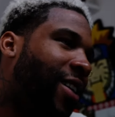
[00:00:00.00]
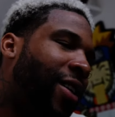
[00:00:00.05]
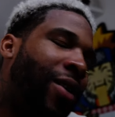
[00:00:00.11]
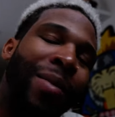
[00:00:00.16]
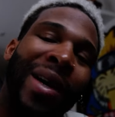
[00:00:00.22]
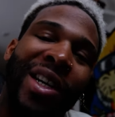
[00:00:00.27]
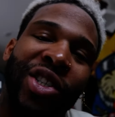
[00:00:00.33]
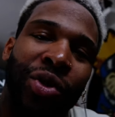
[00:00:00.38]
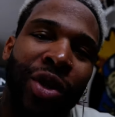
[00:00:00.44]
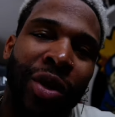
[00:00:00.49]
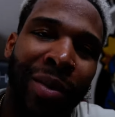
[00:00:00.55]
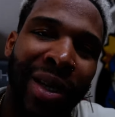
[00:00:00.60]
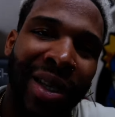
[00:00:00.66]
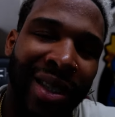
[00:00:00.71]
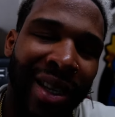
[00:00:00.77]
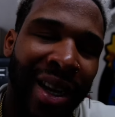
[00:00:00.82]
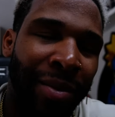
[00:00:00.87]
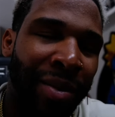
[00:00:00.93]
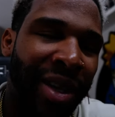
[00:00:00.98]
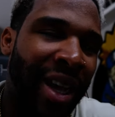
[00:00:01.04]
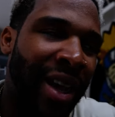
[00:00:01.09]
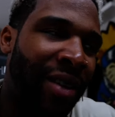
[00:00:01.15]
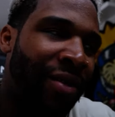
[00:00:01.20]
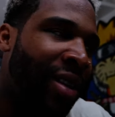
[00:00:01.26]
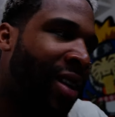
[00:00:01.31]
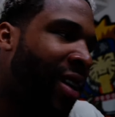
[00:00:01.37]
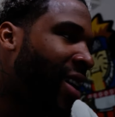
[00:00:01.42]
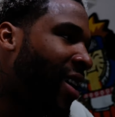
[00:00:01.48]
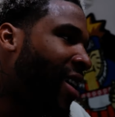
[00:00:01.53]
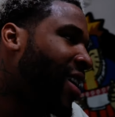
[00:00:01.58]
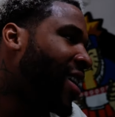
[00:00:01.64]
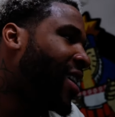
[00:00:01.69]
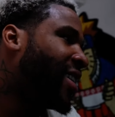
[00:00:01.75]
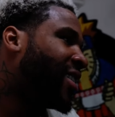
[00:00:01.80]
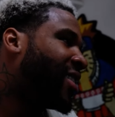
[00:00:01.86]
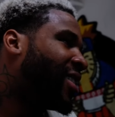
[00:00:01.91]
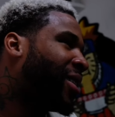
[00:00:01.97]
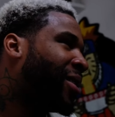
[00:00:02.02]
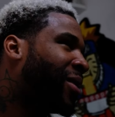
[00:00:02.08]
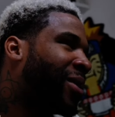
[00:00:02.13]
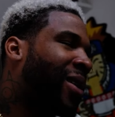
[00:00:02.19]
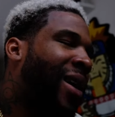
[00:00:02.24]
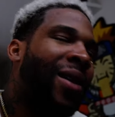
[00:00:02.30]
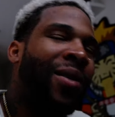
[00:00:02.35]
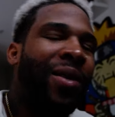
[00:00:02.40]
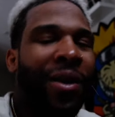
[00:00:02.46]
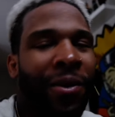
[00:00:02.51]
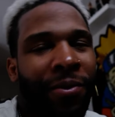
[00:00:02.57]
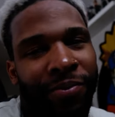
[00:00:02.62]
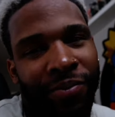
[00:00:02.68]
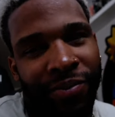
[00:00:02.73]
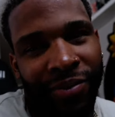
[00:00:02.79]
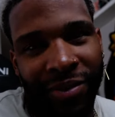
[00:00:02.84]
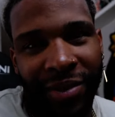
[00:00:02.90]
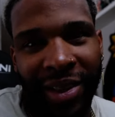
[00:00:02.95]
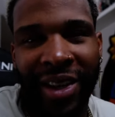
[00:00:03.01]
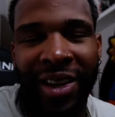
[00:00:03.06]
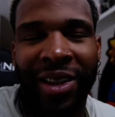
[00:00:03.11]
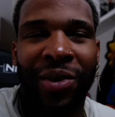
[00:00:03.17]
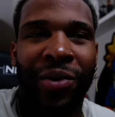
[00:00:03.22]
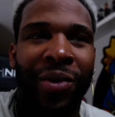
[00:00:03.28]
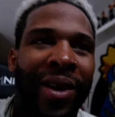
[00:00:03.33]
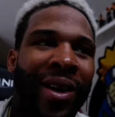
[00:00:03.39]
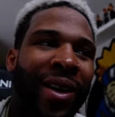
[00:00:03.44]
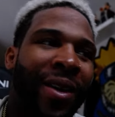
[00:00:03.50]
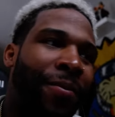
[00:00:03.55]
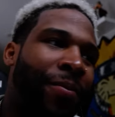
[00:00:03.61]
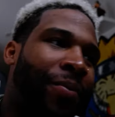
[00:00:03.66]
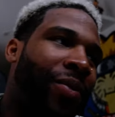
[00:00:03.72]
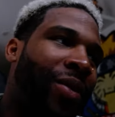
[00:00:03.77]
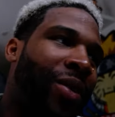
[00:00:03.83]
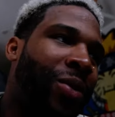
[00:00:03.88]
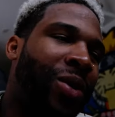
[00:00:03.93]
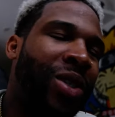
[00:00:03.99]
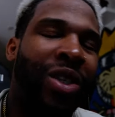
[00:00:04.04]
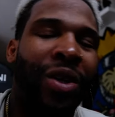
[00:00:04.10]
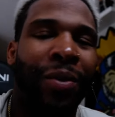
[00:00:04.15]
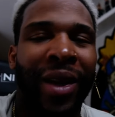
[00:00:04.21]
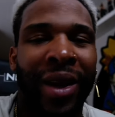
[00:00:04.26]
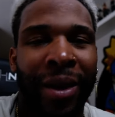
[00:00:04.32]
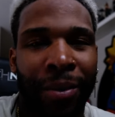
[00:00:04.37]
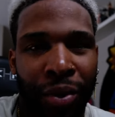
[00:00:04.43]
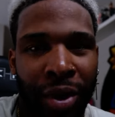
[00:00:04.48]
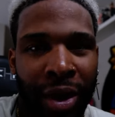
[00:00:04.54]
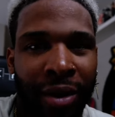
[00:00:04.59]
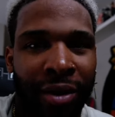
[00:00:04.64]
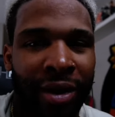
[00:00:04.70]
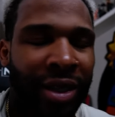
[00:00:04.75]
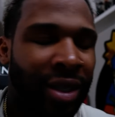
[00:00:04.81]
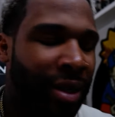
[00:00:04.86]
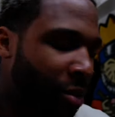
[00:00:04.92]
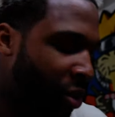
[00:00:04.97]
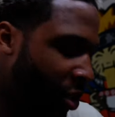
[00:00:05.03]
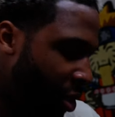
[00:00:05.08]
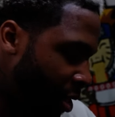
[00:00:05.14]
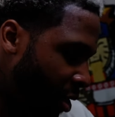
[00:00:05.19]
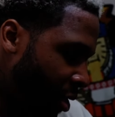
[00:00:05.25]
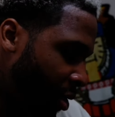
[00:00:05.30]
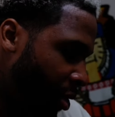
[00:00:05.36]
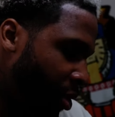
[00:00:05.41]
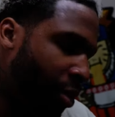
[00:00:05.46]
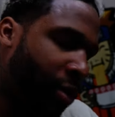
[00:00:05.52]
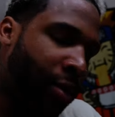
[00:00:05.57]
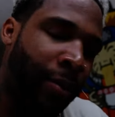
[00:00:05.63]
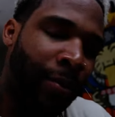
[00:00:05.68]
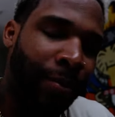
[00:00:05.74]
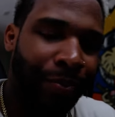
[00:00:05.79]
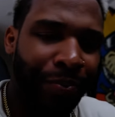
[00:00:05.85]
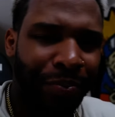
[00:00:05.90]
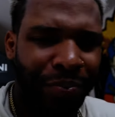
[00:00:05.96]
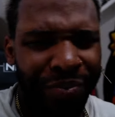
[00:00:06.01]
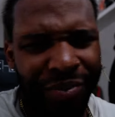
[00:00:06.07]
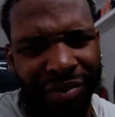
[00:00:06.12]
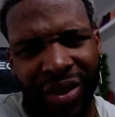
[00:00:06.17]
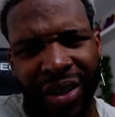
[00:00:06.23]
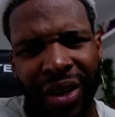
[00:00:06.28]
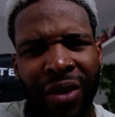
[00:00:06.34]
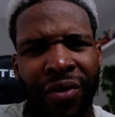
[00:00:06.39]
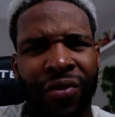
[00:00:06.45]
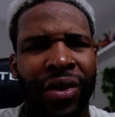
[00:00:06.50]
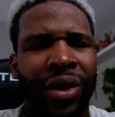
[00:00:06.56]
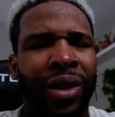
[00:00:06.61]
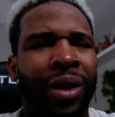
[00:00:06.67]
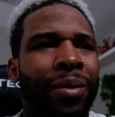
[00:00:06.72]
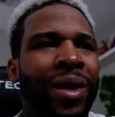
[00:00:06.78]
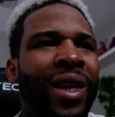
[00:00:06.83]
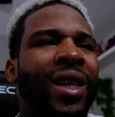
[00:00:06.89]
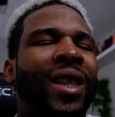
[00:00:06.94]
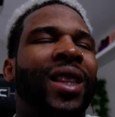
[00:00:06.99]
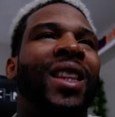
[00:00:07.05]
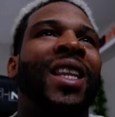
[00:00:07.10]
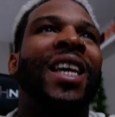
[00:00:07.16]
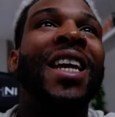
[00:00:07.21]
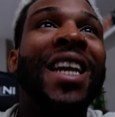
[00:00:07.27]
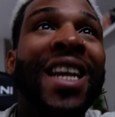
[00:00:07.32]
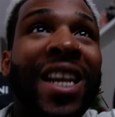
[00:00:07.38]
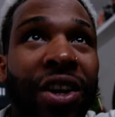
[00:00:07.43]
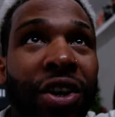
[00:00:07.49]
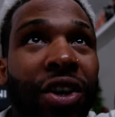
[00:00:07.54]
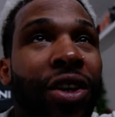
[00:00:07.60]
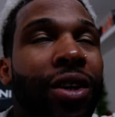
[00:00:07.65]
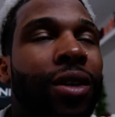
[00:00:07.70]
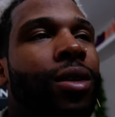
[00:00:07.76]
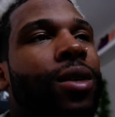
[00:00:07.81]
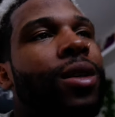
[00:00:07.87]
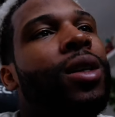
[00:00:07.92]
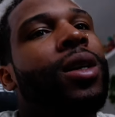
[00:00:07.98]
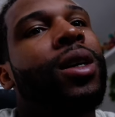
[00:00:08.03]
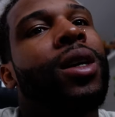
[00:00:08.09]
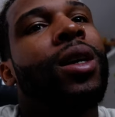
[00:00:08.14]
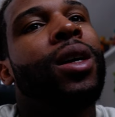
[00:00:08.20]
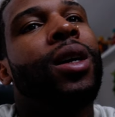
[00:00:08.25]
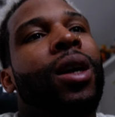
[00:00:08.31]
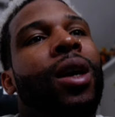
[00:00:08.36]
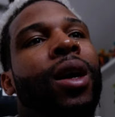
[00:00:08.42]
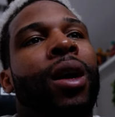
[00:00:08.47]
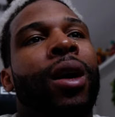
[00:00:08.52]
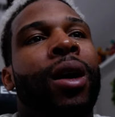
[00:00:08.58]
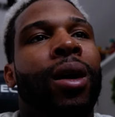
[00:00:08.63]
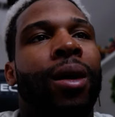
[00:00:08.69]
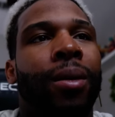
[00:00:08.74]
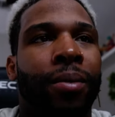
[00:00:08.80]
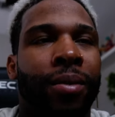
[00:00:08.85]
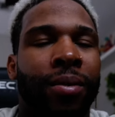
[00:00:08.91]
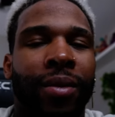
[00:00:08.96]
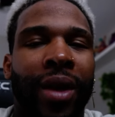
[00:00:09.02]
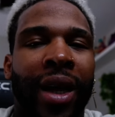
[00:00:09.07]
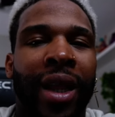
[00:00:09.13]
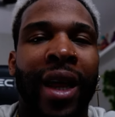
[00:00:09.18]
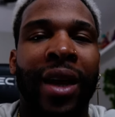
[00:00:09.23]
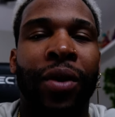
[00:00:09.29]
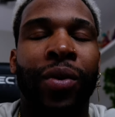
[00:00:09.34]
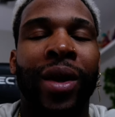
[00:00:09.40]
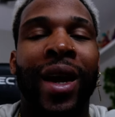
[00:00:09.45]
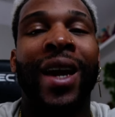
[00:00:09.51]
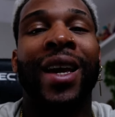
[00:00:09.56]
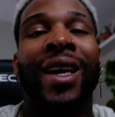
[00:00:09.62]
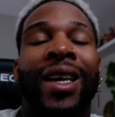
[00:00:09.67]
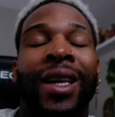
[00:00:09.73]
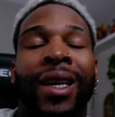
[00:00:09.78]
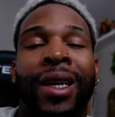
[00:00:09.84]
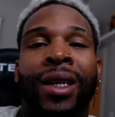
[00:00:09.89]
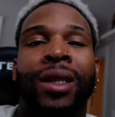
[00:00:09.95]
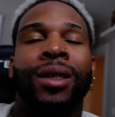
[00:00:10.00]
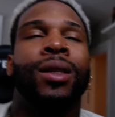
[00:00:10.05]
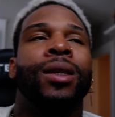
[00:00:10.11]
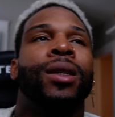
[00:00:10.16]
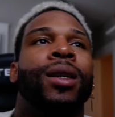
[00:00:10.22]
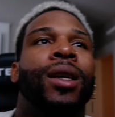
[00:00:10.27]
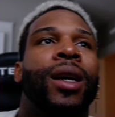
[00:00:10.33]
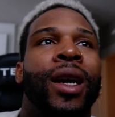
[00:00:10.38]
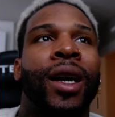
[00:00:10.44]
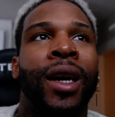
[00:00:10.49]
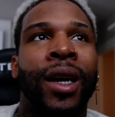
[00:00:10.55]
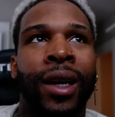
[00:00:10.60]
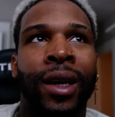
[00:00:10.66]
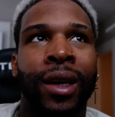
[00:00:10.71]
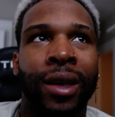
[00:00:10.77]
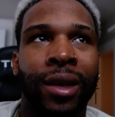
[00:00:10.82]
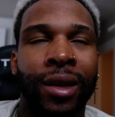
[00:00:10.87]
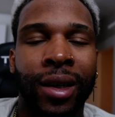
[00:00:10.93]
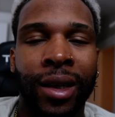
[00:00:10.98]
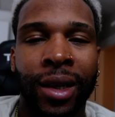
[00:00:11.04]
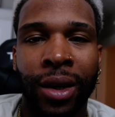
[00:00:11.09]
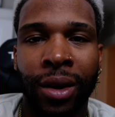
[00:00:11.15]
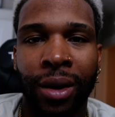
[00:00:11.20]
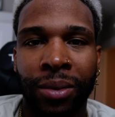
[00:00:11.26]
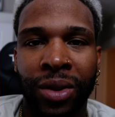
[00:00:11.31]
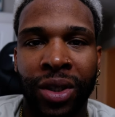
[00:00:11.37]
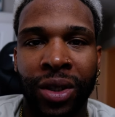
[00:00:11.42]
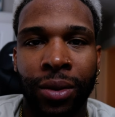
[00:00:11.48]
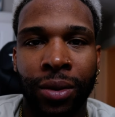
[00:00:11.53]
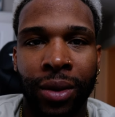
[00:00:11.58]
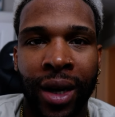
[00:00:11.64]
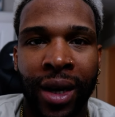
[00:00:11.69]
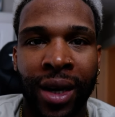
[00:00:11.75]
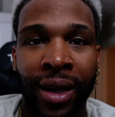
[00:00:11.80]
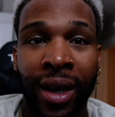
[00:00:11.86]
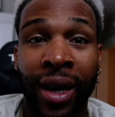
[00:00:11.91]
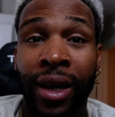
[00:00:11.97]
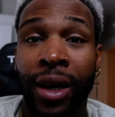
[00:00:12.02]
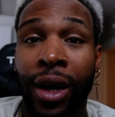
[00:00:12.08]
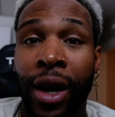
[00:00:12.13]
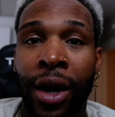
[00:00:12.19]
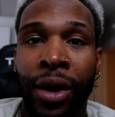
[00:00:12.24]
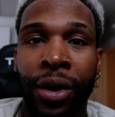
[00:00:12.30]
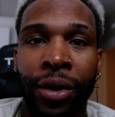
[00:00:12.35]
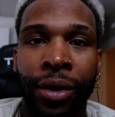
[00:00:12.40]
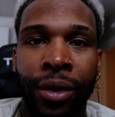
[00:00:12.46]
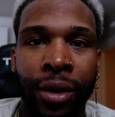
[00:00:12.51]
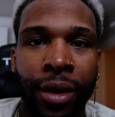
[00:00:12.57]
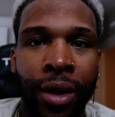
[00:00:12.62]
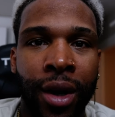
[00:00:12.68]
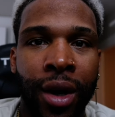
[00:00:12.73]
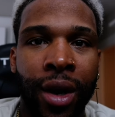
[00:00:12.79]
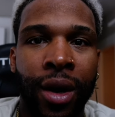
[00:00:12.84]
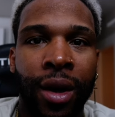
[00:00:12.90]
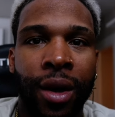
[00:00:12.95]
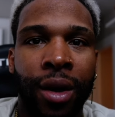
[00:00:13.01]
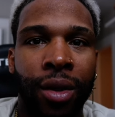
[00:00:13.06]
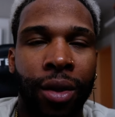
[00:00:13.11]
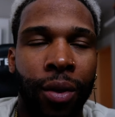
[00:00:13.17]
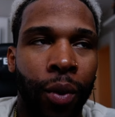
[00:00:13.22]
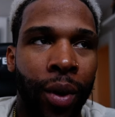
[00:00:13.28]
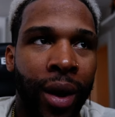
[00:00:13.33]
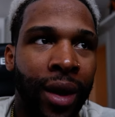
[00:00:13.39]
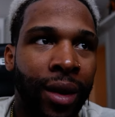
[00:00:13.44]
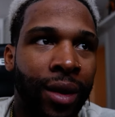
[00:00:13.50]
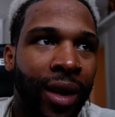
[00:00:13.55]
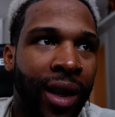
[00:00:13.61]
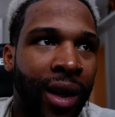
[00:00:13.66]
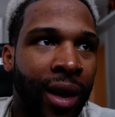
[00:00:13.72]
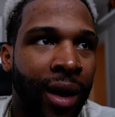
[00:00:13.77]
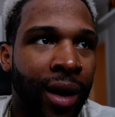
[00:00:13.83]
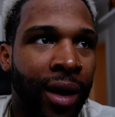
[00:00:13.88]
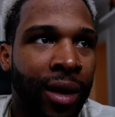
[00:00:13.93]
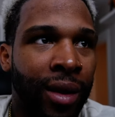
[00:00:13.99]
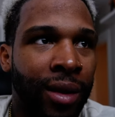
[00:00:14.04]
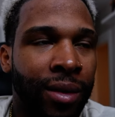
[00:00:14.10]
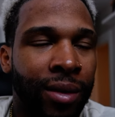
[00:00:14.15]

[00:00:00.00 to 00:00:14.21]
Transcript: of my trail mix that I be having. So I don't know. Either way, we're still making progress. I'm starting to feel a bit leaner. Um, I like when I eat, and you know, I'm still kind of like under the weight that uh